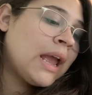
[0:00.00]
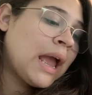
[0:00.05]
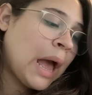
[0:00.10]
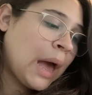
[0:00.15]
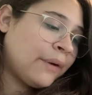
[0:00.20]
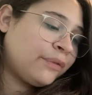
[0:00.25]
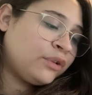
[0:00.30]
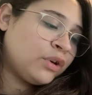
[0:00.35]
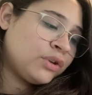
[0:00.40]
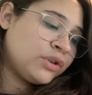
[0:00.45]

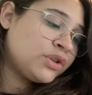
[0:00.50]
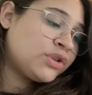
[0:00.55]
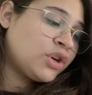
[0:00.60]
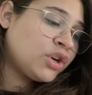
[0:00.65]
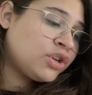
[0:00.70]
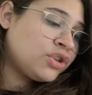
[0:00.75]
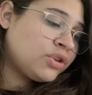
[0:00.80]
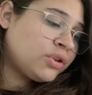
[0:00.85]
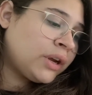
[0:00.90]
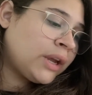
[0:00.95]
after the
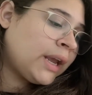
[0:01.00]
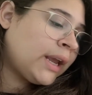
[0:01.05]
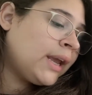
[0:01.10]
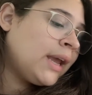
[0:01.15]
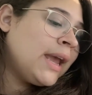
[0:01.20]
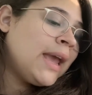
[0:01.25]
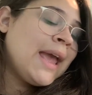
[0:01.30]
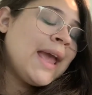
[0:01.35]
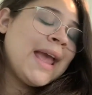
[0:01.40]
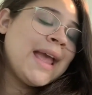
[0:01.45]

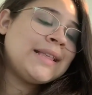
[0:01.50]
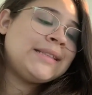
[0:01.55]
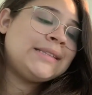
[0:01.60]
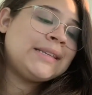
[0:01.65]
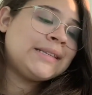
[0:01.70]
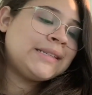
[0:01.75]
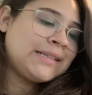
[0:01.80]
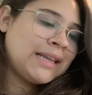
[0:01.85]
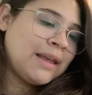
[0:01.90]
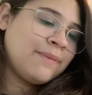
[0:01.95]
surgery. It's
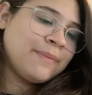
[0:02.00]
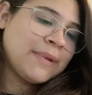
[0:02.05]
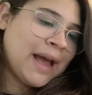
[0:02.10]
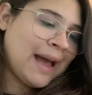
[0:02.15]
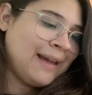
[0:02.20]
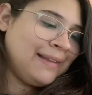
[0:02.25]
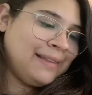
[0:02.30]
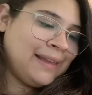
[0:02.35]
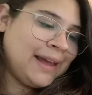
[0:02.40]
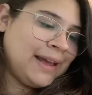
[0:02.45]
the same
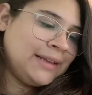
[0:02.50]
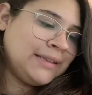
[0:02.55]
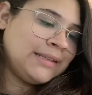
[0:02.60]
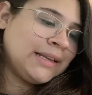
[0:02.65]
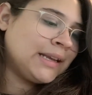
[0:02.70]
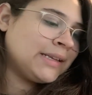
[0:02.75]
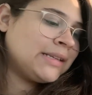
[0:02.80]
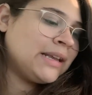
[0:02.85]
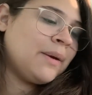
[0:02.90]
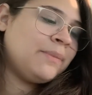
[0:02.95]
guidelines,
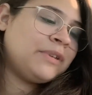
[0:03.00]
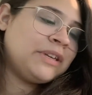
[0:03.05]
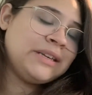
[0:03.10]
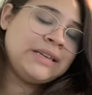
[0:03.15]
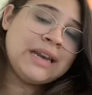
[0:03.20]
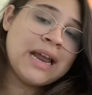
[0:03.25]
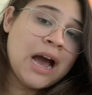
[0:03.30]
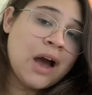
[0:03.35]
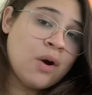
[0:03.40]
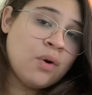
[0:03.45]
except
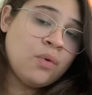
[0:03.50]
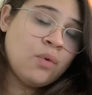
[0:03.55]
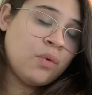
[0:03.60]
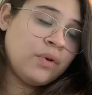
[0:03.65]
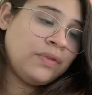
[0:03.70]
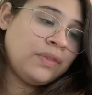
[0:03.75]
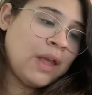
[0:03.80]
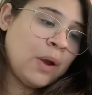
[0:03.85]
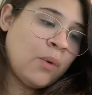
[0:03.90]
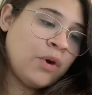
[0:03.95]

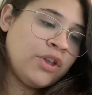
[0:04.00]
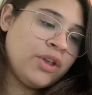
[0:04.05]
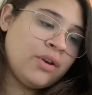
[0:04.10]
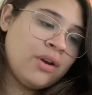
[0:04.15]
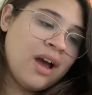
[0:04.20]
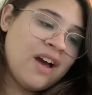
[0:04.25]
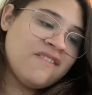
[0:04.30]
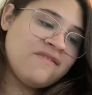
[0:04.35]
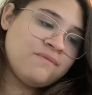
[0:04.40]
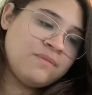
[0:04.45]
now they want you
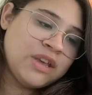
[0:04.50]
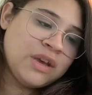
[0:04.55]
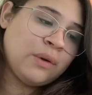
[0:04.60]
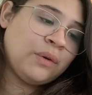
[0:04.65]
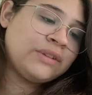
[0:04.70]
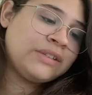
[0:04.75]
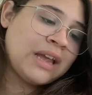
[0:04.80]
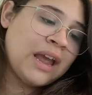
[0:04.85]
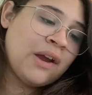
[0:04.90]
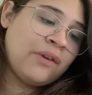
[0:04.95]
to have
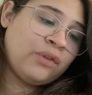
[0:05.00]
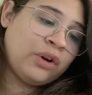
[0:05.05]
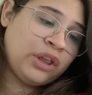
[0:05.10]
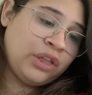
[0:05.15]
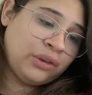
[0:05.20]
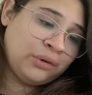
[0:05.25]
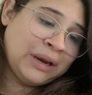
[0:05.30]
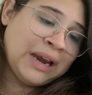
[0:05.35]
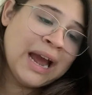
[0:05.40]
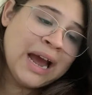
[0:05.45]
meals every
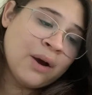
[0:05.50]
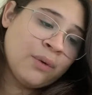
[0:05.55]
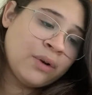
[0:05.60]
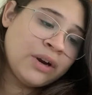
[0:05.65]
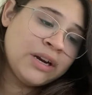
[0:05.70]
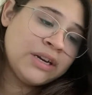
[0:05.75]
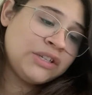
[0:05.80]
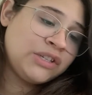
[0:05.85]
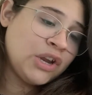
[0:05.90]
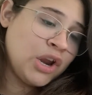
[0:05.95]
3
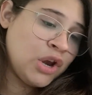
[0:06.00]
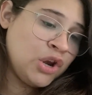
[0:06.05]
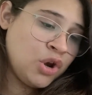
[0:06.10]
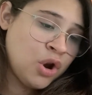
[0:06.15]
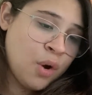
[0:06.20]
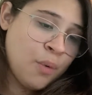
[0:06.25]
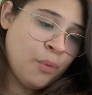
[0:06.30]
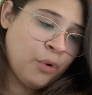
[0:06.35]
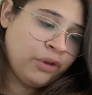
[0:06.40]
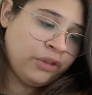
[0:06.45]
hours,
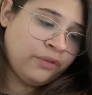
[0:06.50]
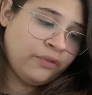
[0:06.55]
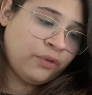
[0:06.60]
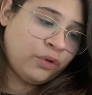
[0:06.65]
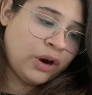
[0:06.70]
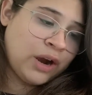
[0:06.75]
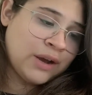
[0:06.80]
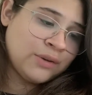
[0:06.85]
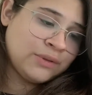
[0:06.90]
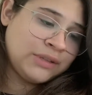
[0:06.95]
no more than
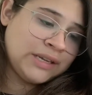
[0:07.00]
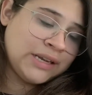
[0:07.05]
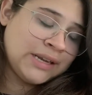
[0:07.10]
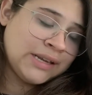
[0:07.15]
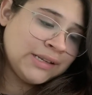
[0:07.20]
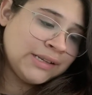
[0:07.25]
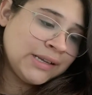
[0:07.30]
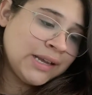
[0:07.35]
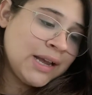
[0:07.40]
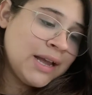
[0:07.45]
4
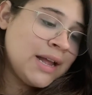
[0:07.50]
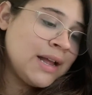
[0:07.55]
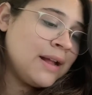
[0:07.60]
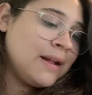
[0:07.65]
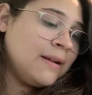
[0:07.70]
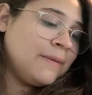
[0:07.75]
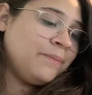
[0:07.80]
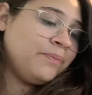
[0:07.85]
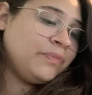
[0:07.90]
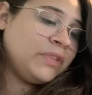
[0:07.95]
ounces.
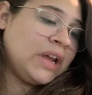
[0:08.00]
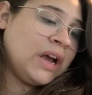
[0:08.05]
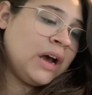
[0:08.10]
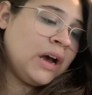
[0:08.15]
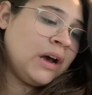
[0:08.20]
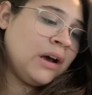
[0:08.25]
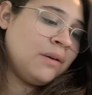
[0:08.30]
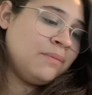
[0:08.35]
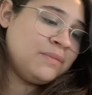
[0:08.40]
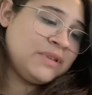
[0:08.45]

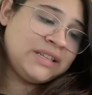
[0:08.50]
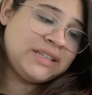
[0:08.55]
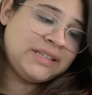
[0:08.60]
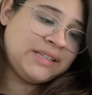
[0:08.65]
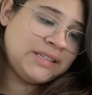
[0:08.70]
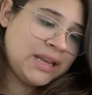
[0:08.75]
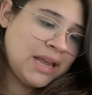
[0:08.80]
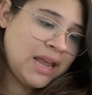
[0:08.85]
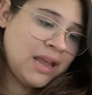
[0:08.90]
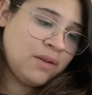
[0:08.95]

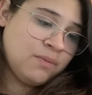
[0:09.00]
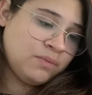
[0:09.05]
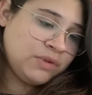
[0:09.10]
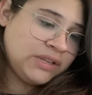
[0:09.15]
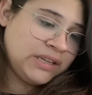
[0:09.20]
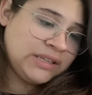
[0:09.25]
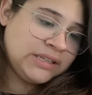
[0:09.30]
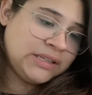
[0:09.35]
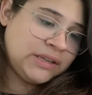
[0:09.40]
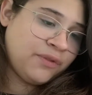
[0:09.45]
Same
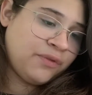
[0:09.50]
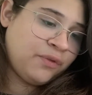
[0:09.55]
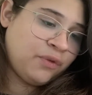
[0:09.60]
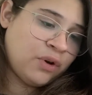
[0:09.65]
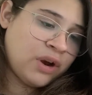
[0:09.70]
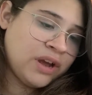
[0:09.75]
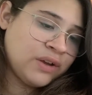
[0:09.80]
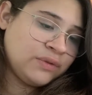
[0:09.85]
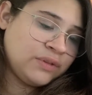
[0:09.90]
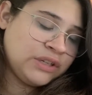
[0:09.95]

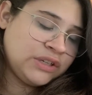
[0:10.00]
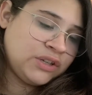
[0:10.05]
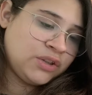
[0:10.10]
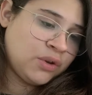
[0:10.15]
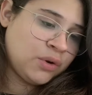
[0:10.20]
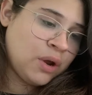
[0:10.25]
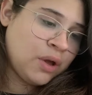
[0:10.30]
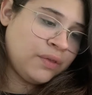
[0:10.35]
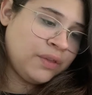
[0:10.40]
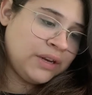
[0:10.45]
64 ounces
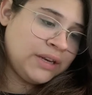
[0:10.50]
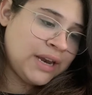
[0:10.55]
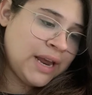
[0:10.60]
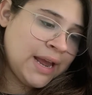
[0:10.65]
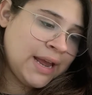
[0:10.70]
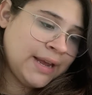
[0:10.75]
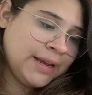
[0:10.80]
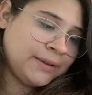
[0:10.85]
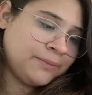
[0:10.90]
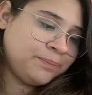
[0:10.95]
throughout the
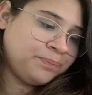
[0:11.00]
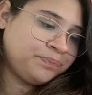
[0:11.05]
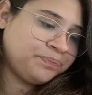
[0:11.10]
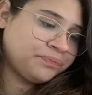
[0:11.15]
day.